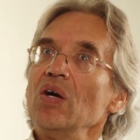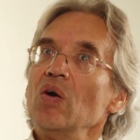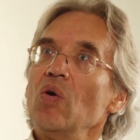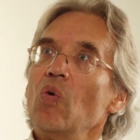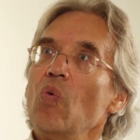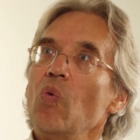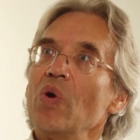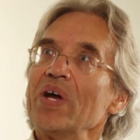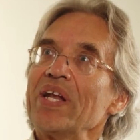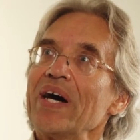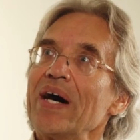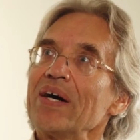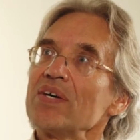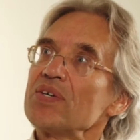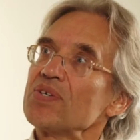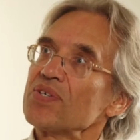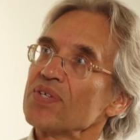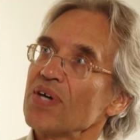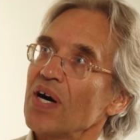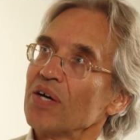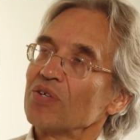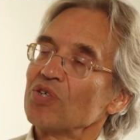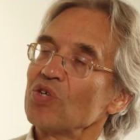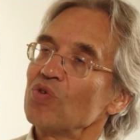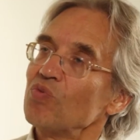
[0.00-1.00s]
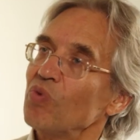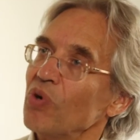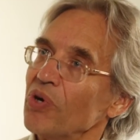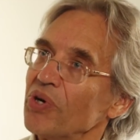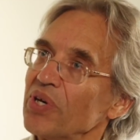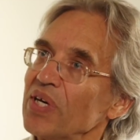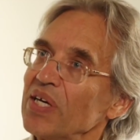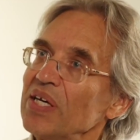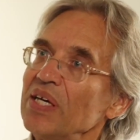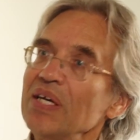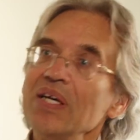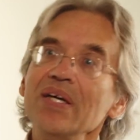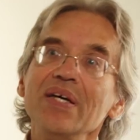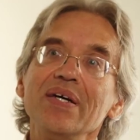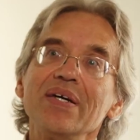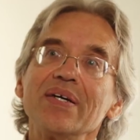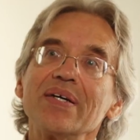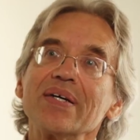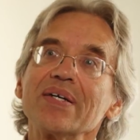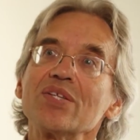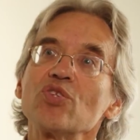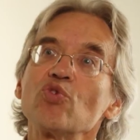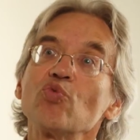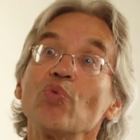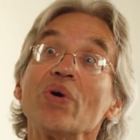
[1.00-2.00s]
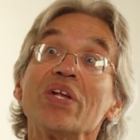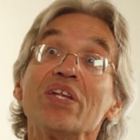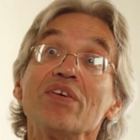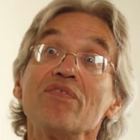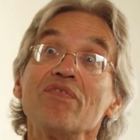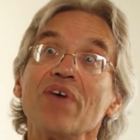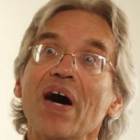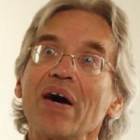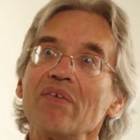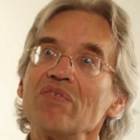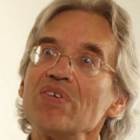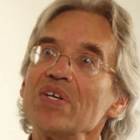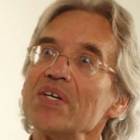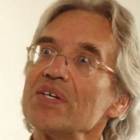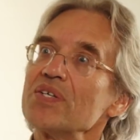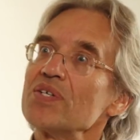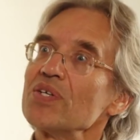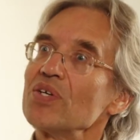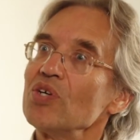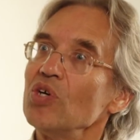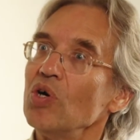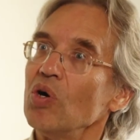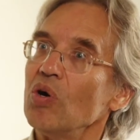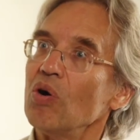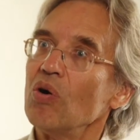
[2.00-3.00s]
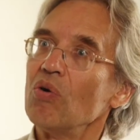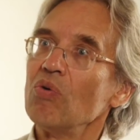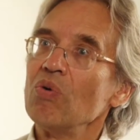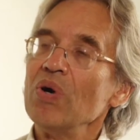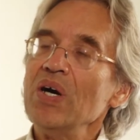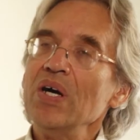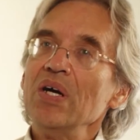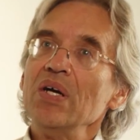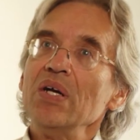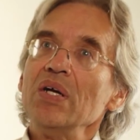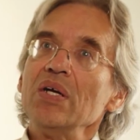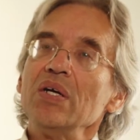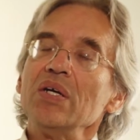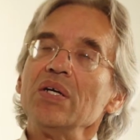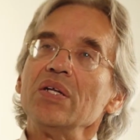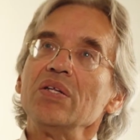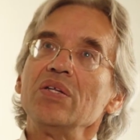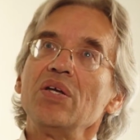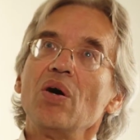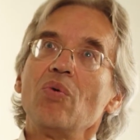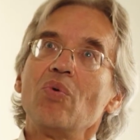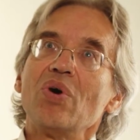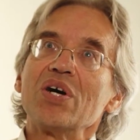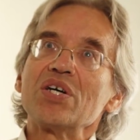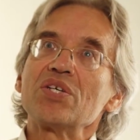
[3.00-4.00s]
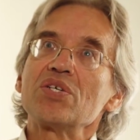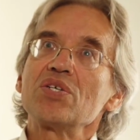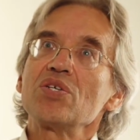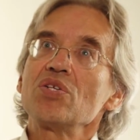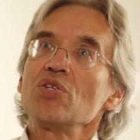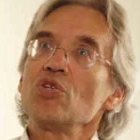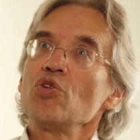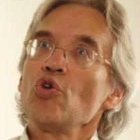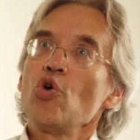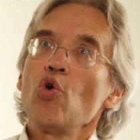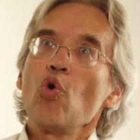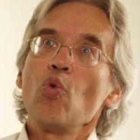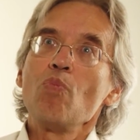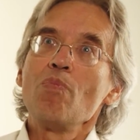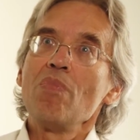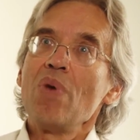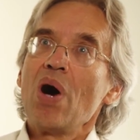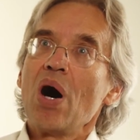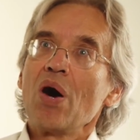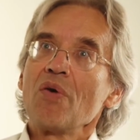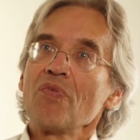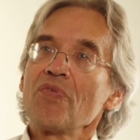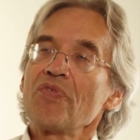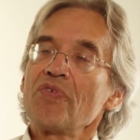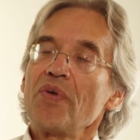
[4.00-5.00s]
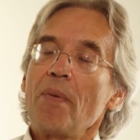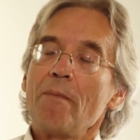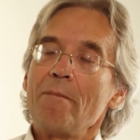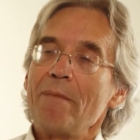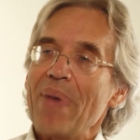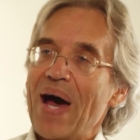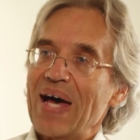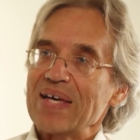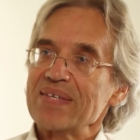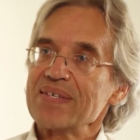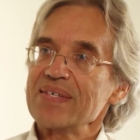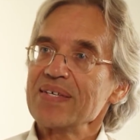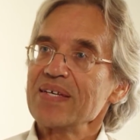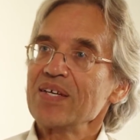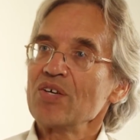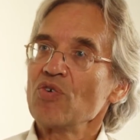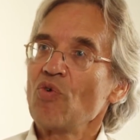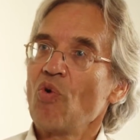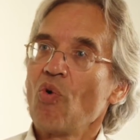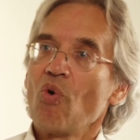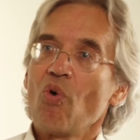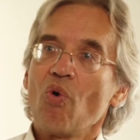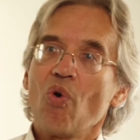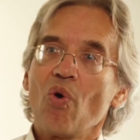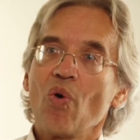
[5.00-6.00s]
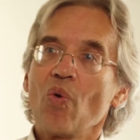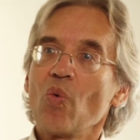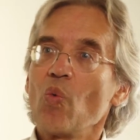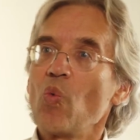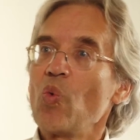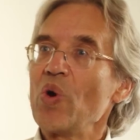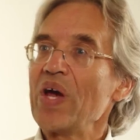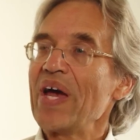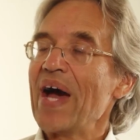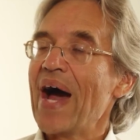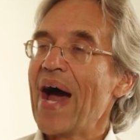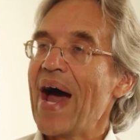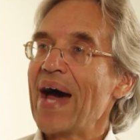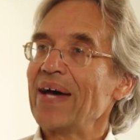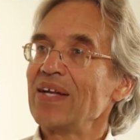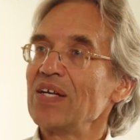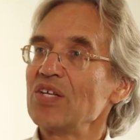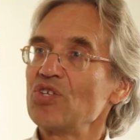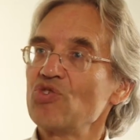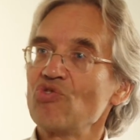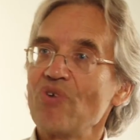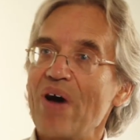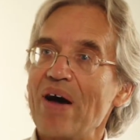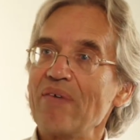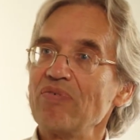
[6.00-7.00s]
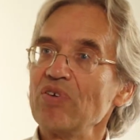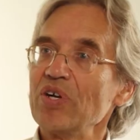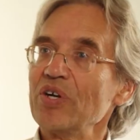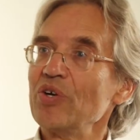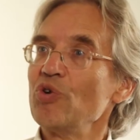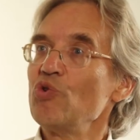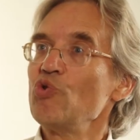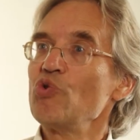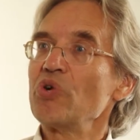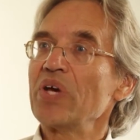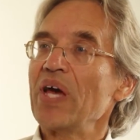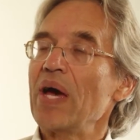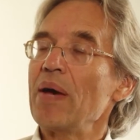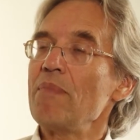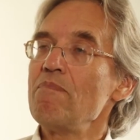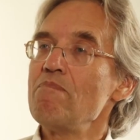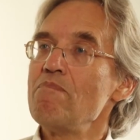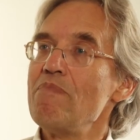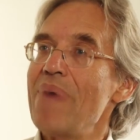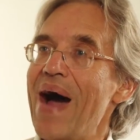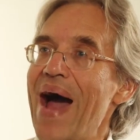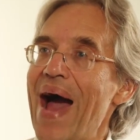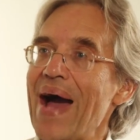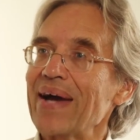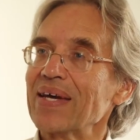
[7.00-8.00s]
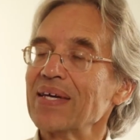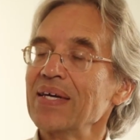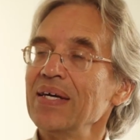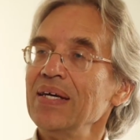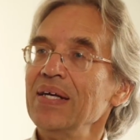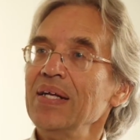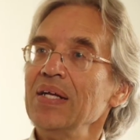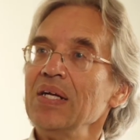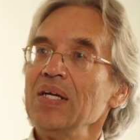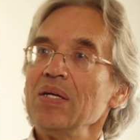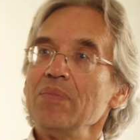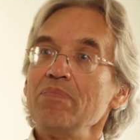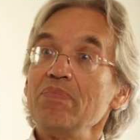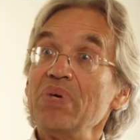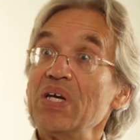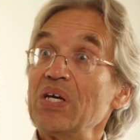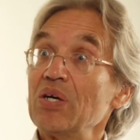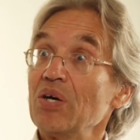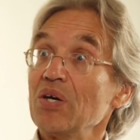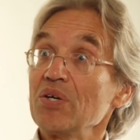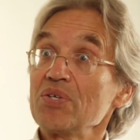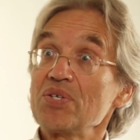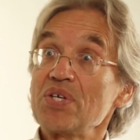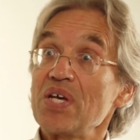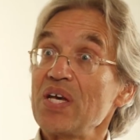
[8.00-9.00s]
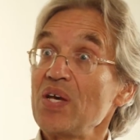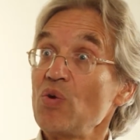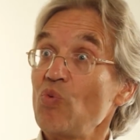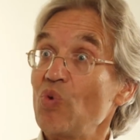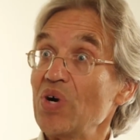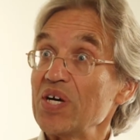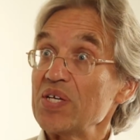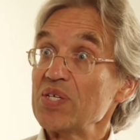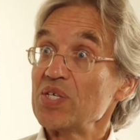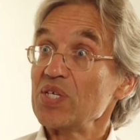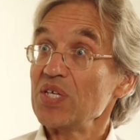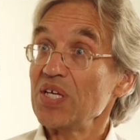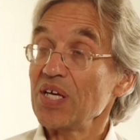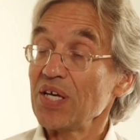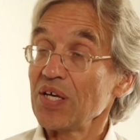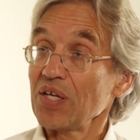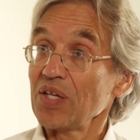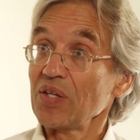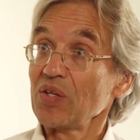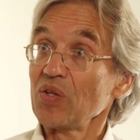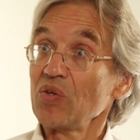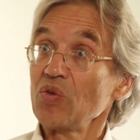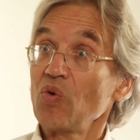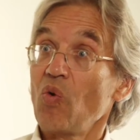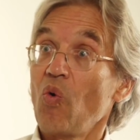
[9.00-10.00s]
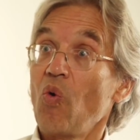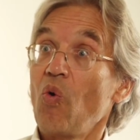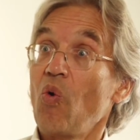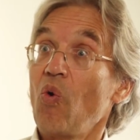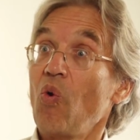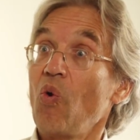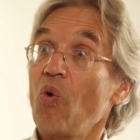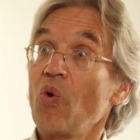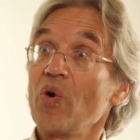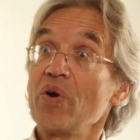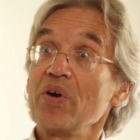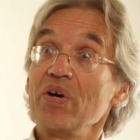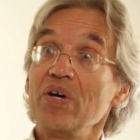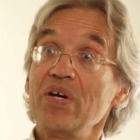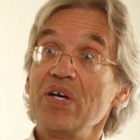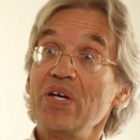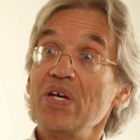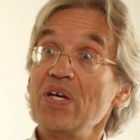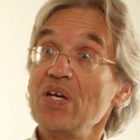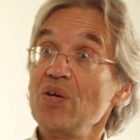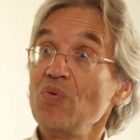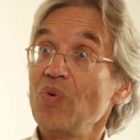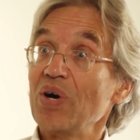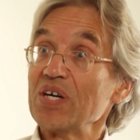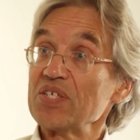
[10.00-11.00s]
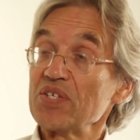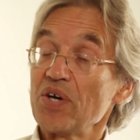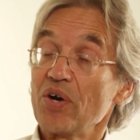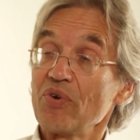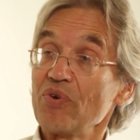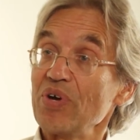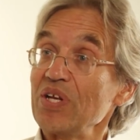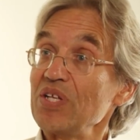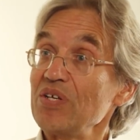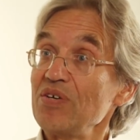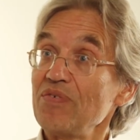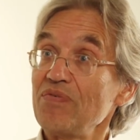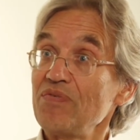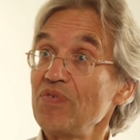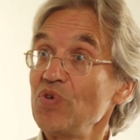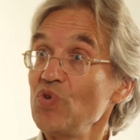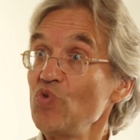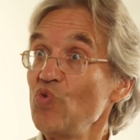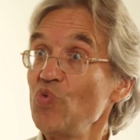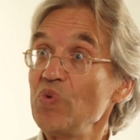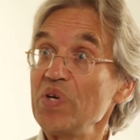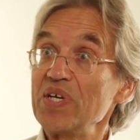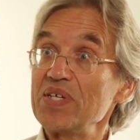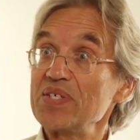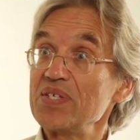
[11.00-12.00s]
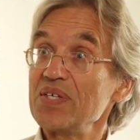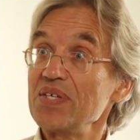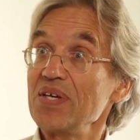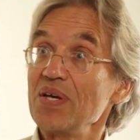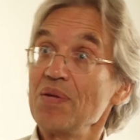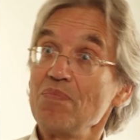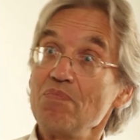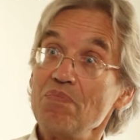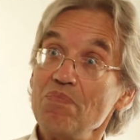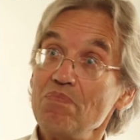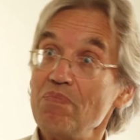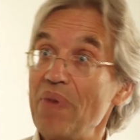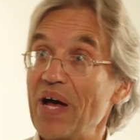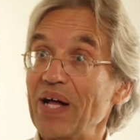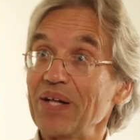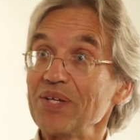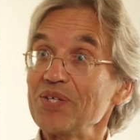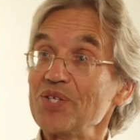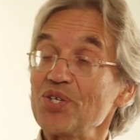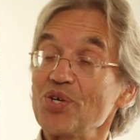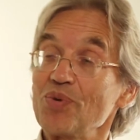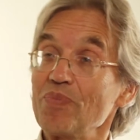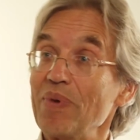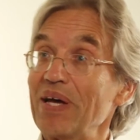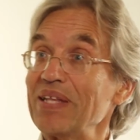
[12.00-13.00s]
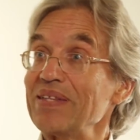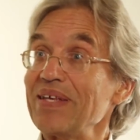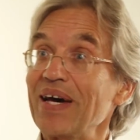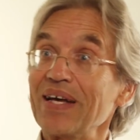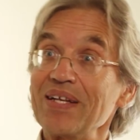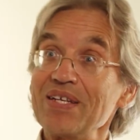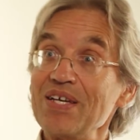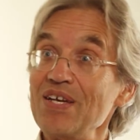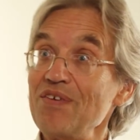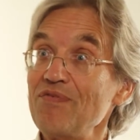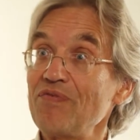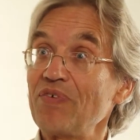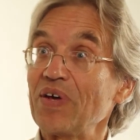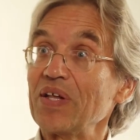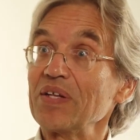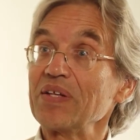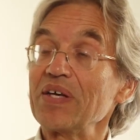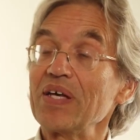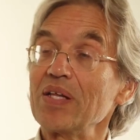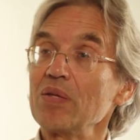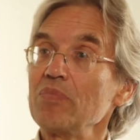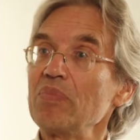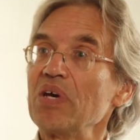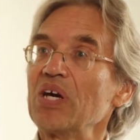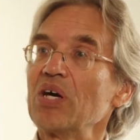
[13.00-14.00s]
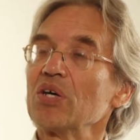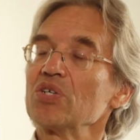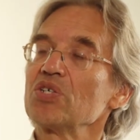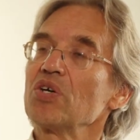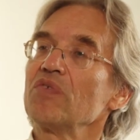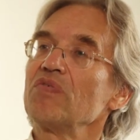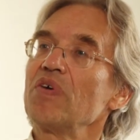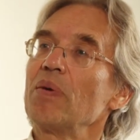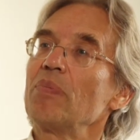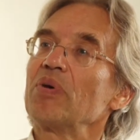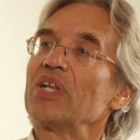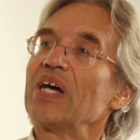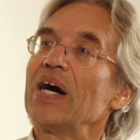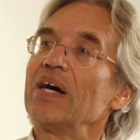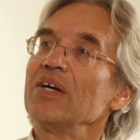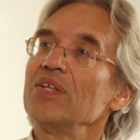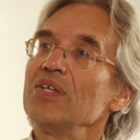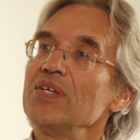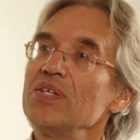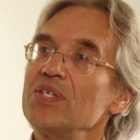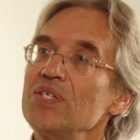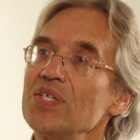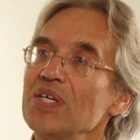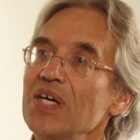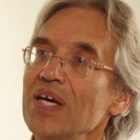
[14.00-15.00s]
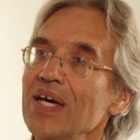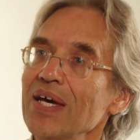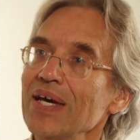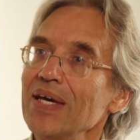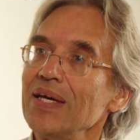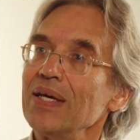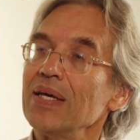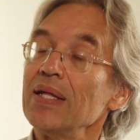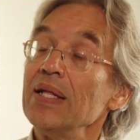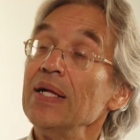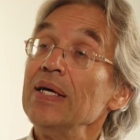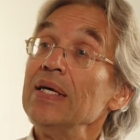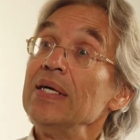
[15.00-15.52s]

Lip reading: When I started working here 25 years ago, there was no month passing or we had a traveler who came back because he was ill or he was already a few weeks in Belgium and then he fell ill because of hepatitis A.